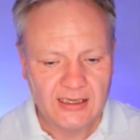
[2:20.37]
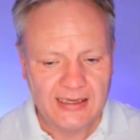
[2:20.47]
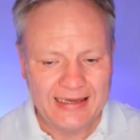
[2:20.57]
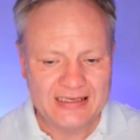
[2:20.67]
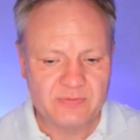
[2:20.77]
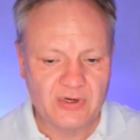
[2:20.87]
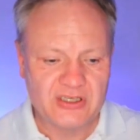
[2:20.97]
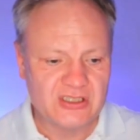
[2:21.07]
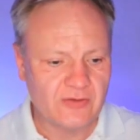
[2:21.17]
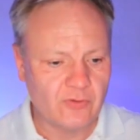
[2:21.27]
House
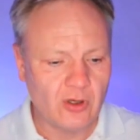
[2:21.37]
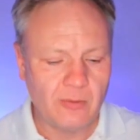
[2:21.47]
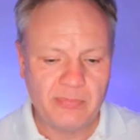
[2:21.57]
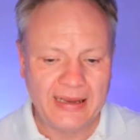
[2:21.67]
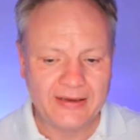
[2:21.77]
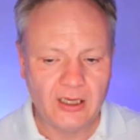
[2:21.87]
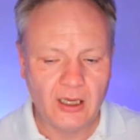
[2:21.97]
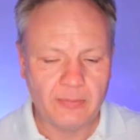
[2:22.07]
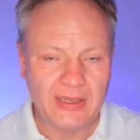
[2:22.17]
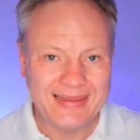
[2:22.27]
prices have gone back
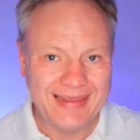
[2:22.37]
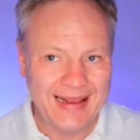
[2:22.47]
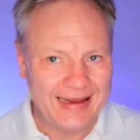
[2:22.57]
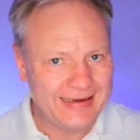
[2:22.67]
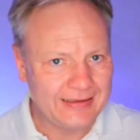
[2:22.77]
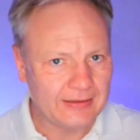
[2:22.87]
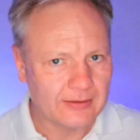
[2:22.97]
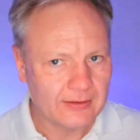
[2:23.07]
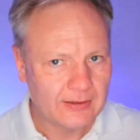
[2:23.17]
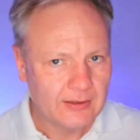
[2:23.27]
up again.